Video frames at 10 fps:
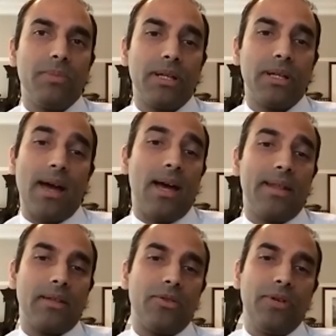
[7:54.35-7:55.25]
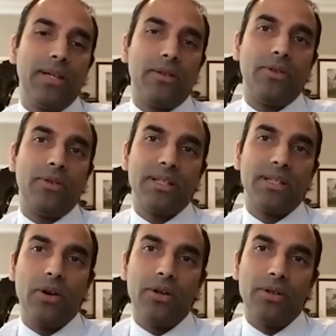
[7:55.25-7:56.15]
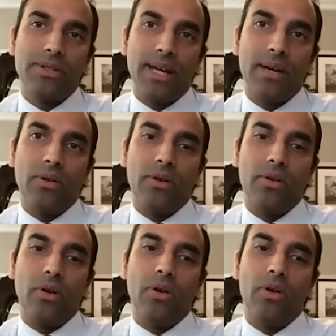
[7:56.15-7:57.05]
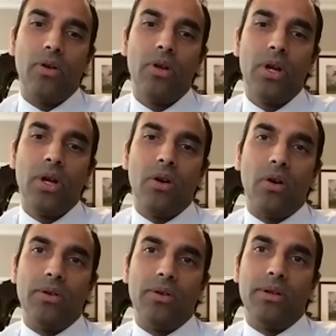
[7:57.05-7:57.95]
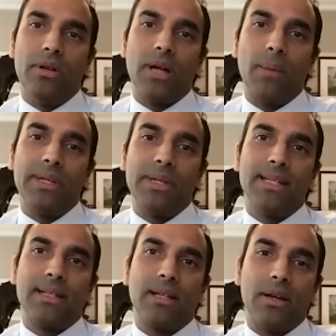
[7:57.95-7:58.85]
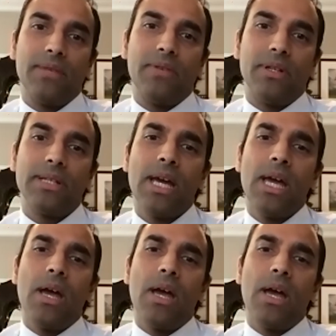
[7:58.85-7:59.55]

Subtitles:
But yeah, I think three scenarios there on companies that cut dividends.